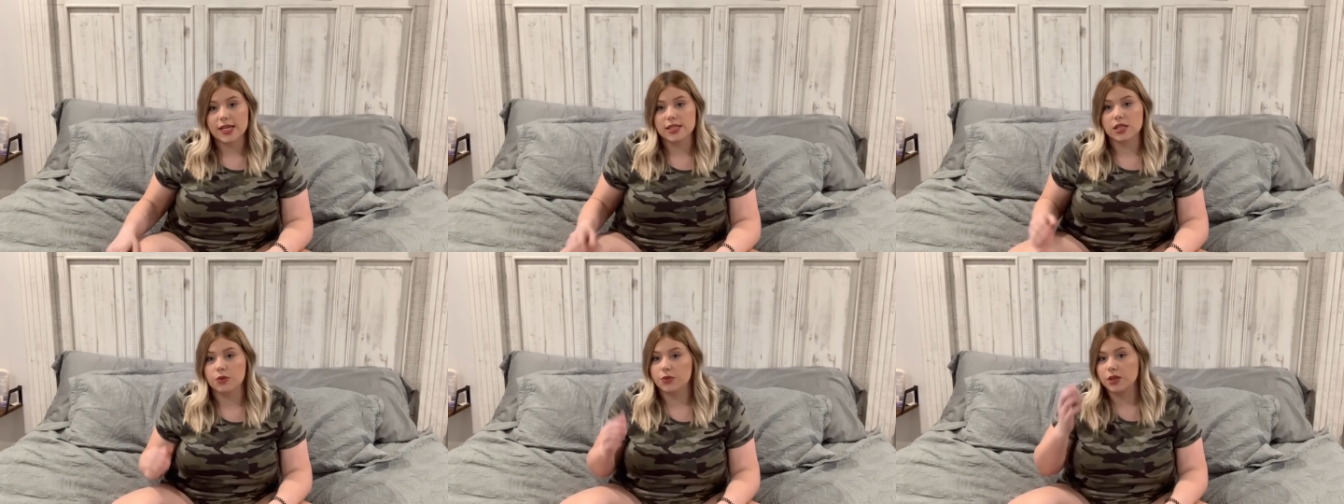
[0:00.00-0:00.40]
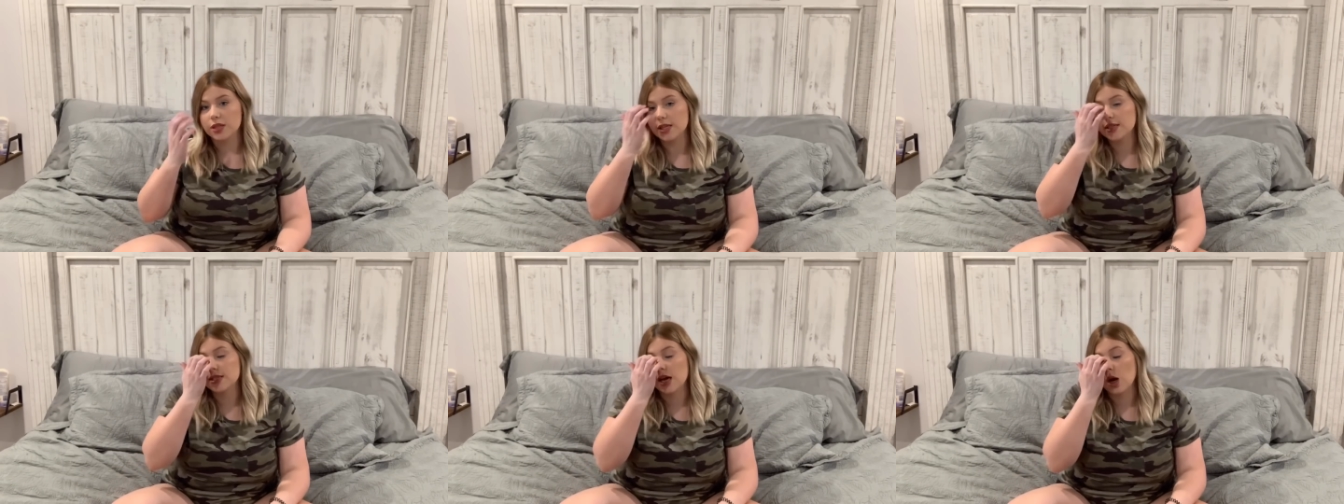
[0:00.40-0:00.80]
It really
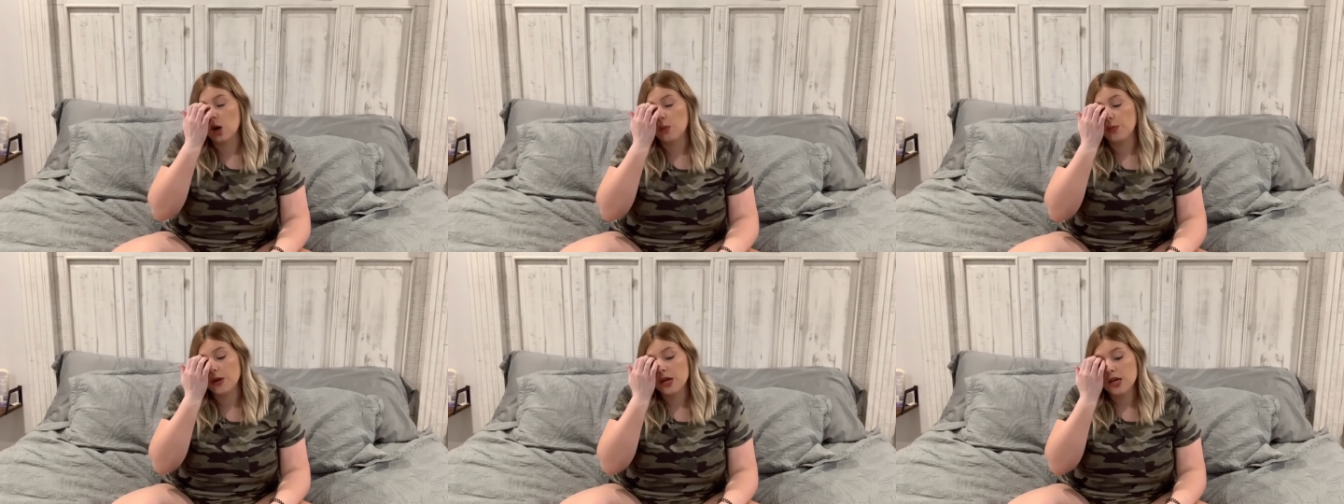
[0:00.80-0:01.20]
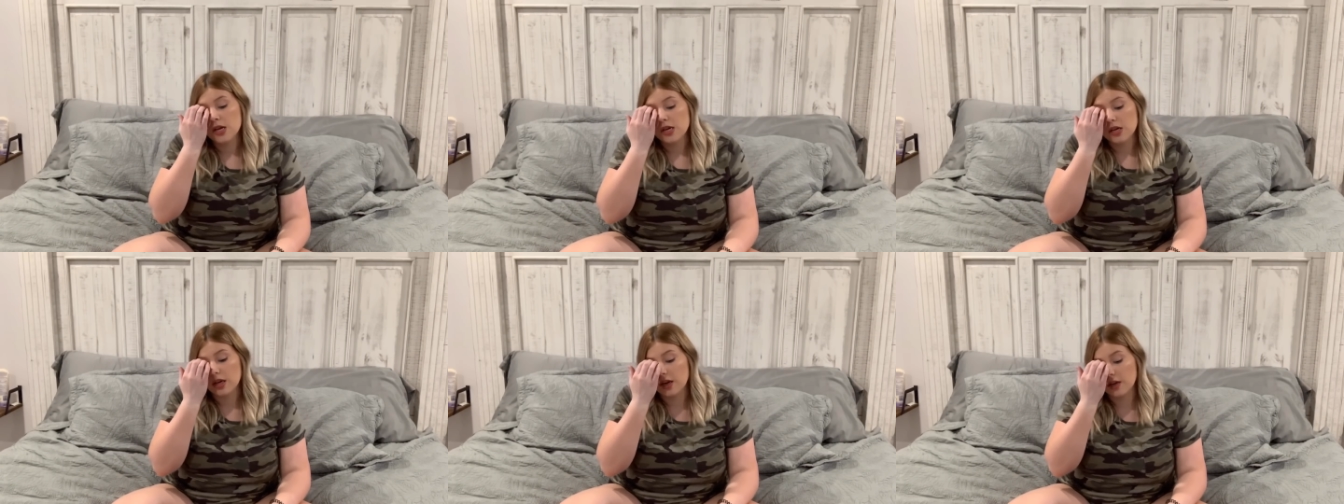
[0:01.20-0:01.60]
does help
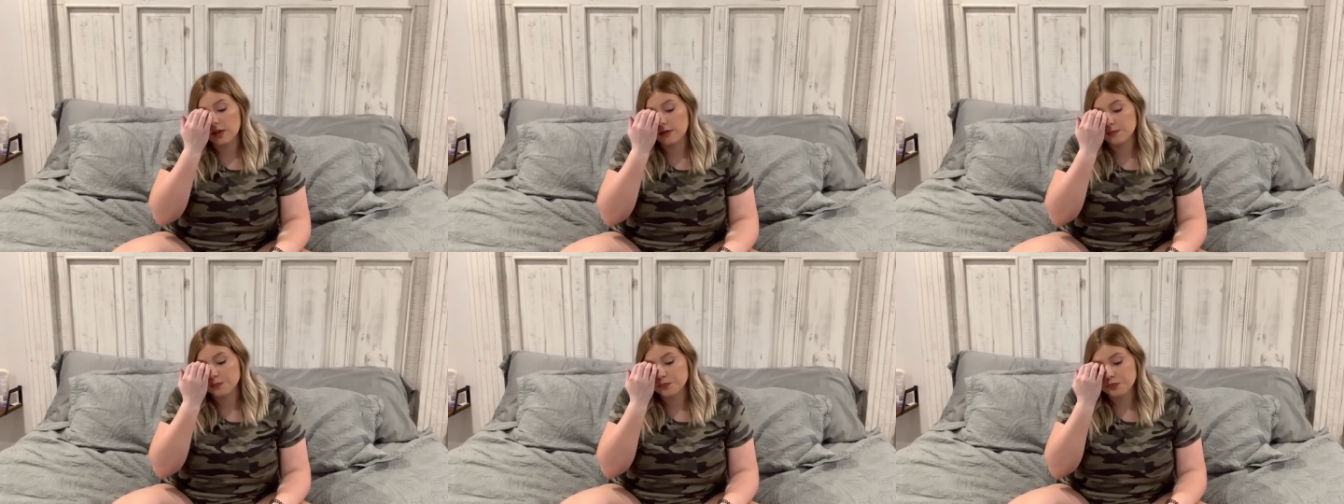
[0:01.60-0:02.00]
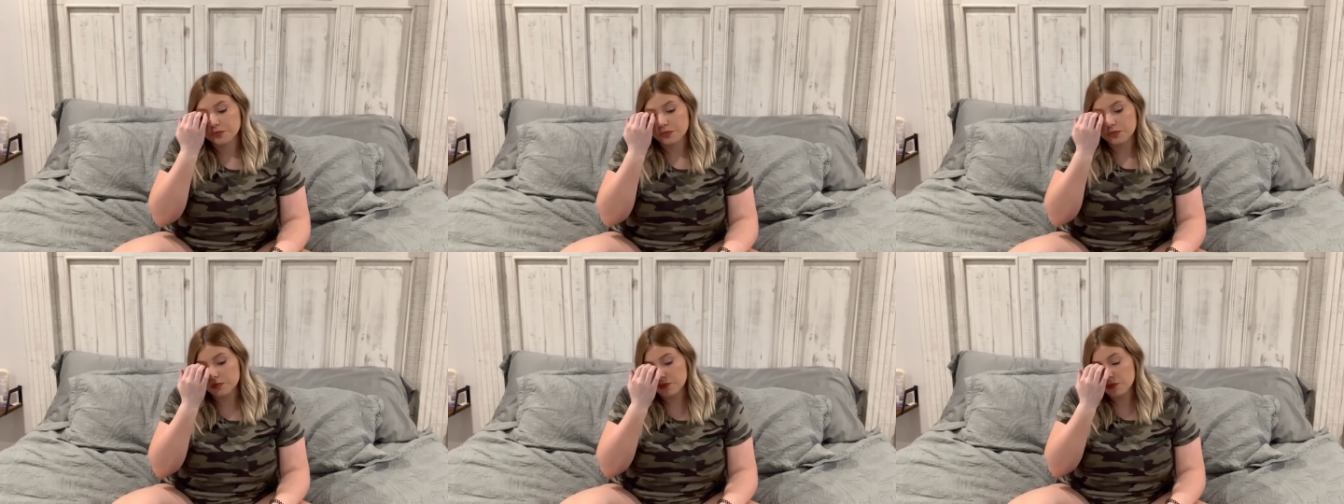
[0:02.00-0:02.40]
um,
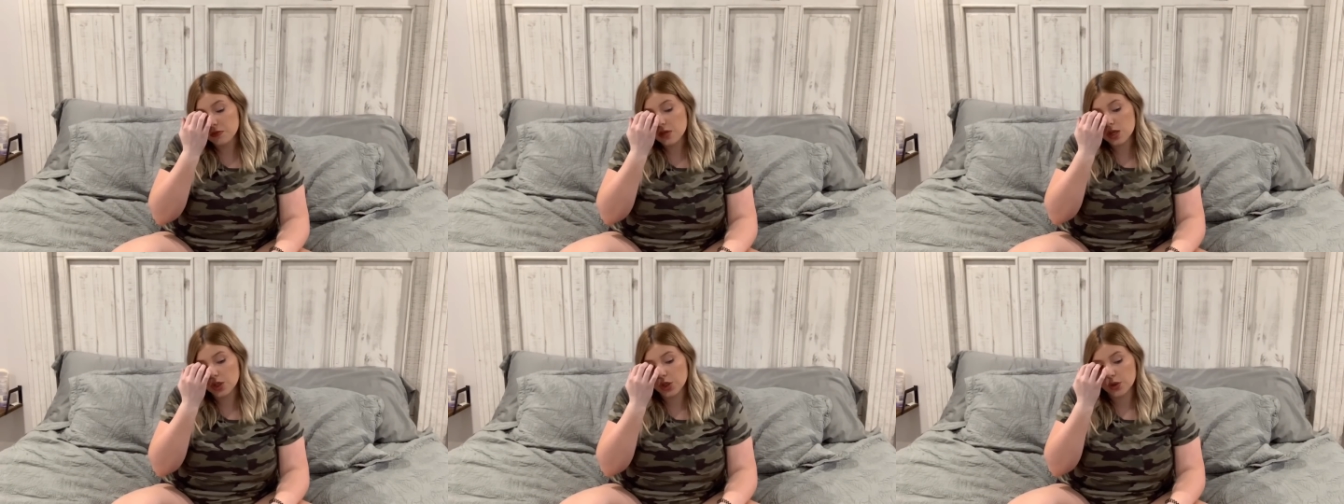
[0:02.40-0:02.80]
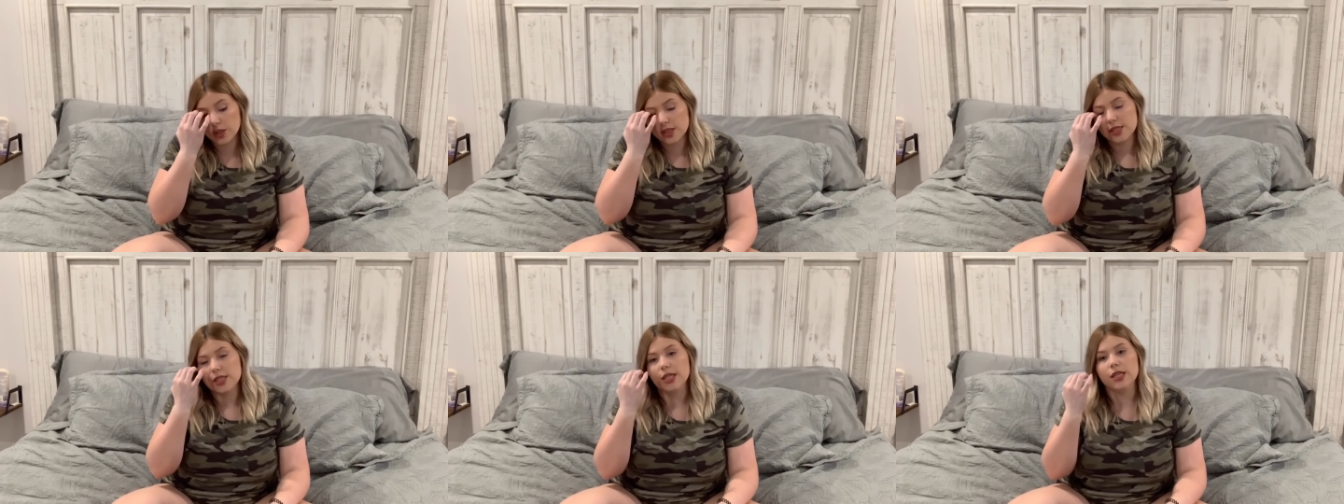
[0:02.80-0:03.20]
you could
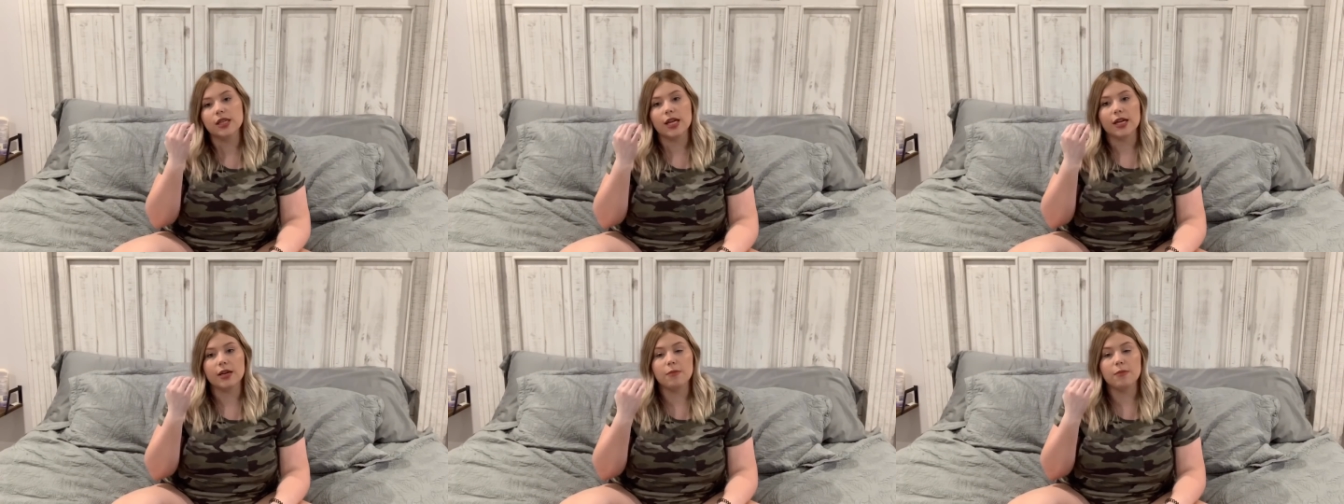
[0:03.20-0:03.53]
see like